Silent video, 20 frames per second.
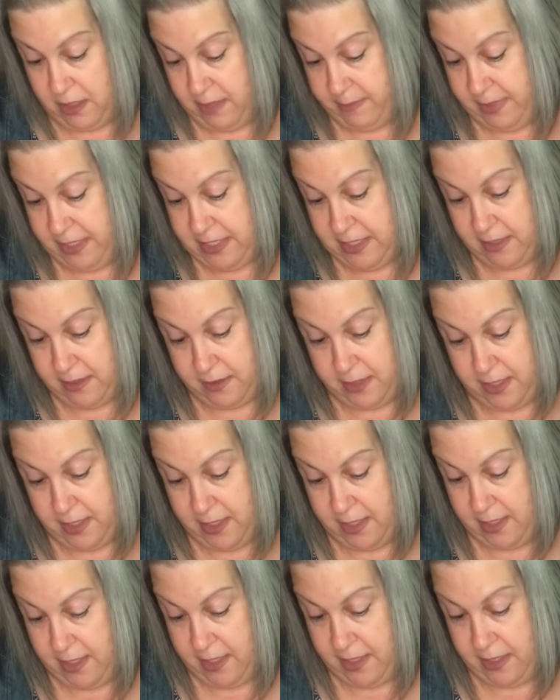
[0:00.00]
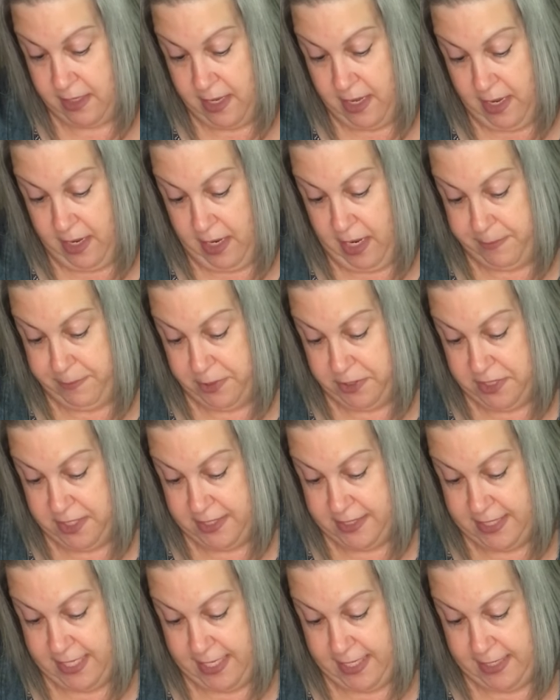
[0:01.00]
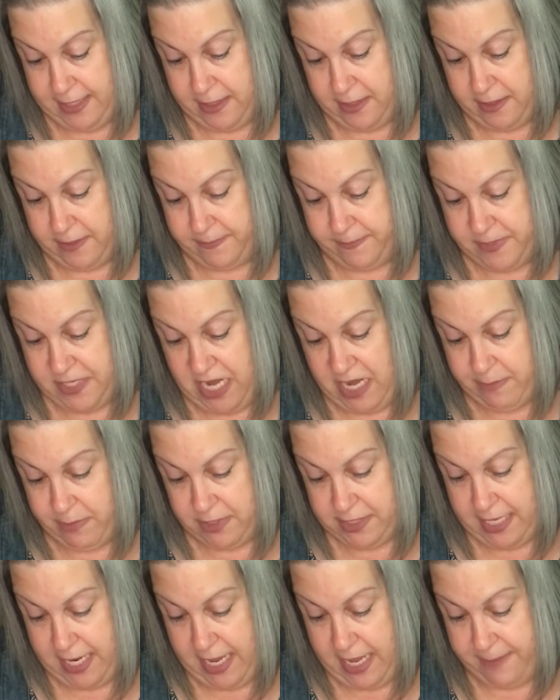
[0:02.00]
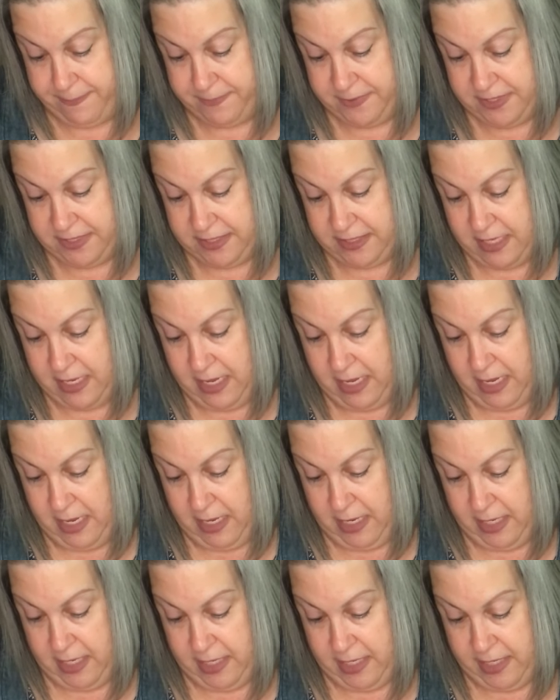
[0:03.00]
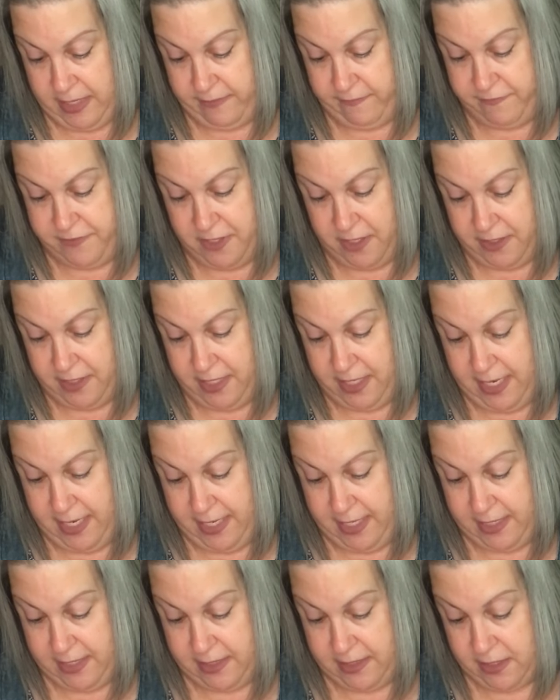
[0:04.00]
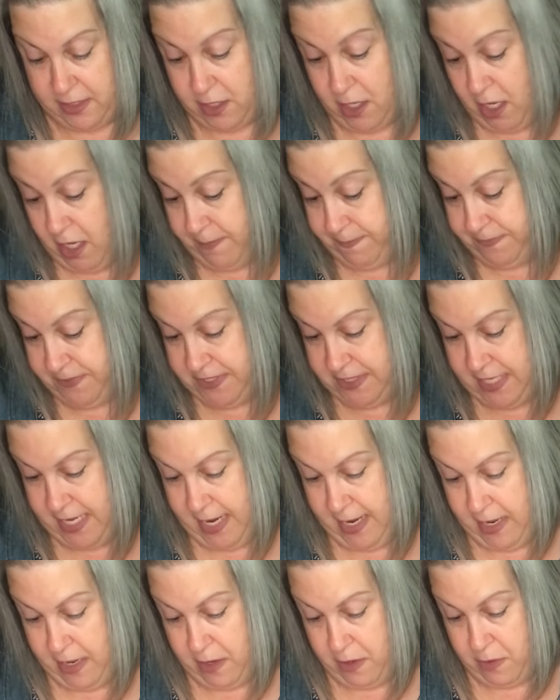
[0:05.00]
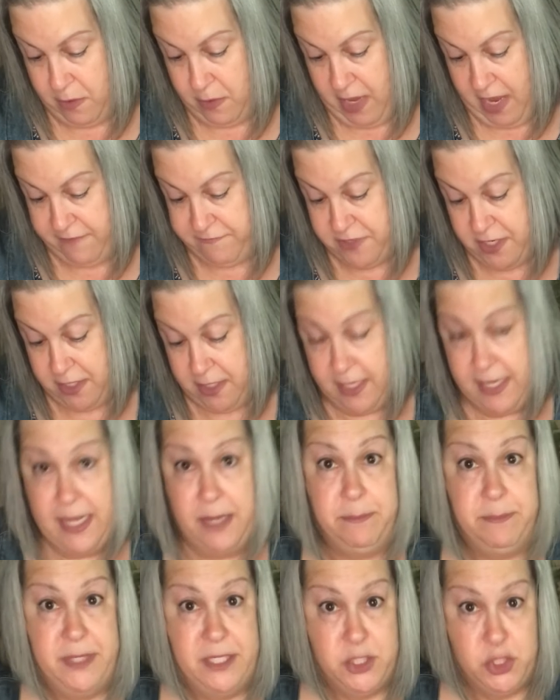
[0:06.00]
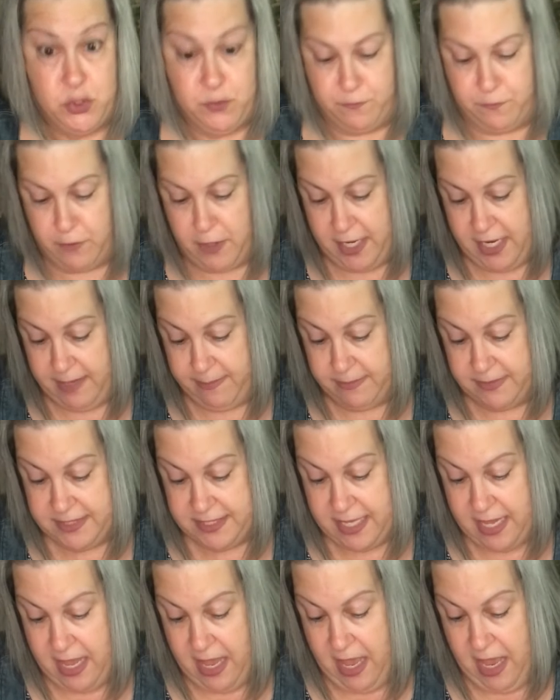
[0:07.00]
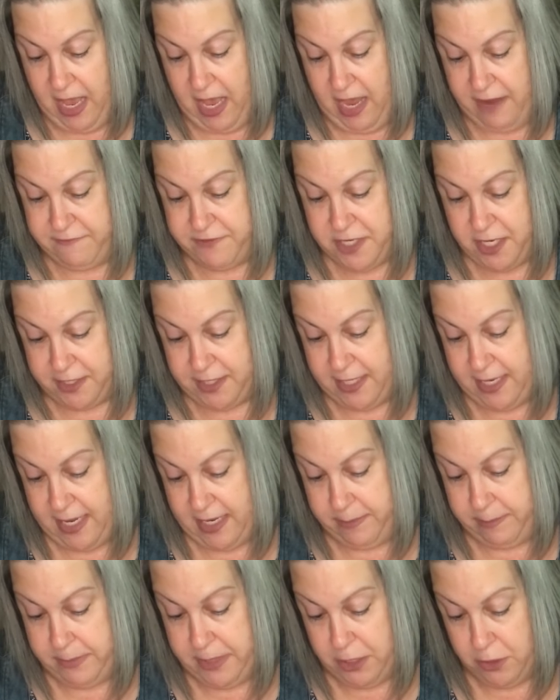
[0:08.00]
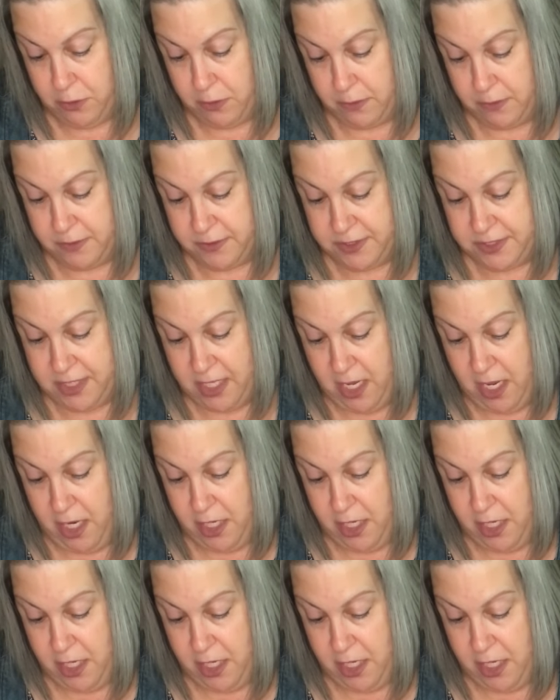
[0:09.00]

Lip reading: Let me tell you, I put this on tabletops. I've done it on the cups now. I've done it on picture frames. I've done it on mirrors.